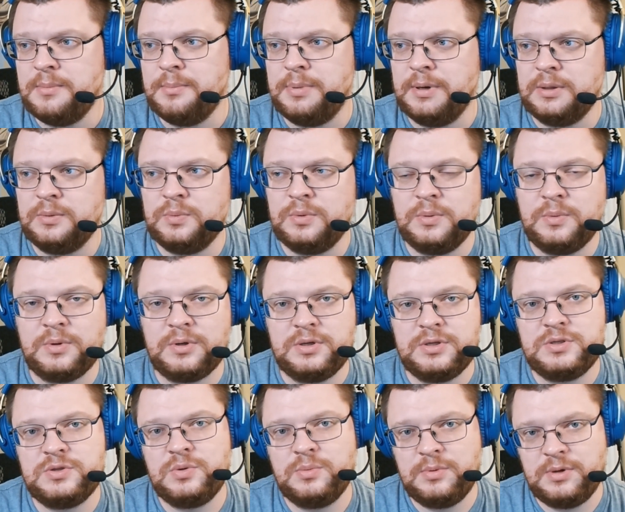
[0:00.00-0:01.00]
but we were
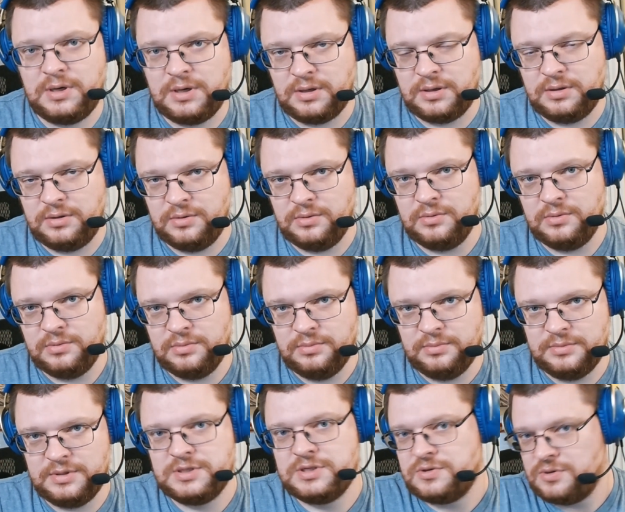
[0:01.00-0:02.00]
distributing to
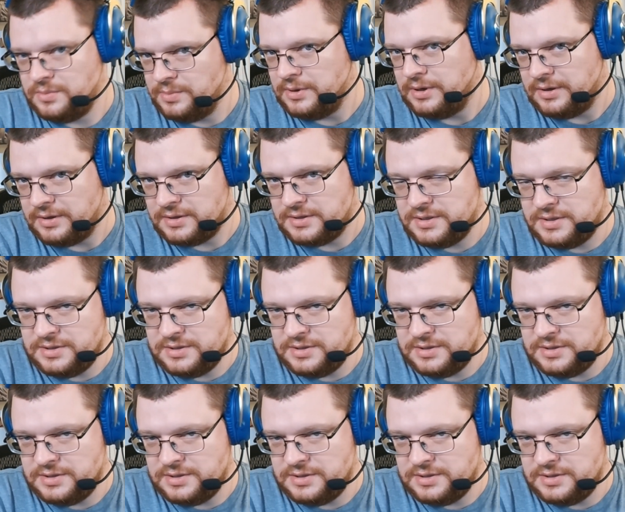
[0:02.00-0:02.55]
distributors.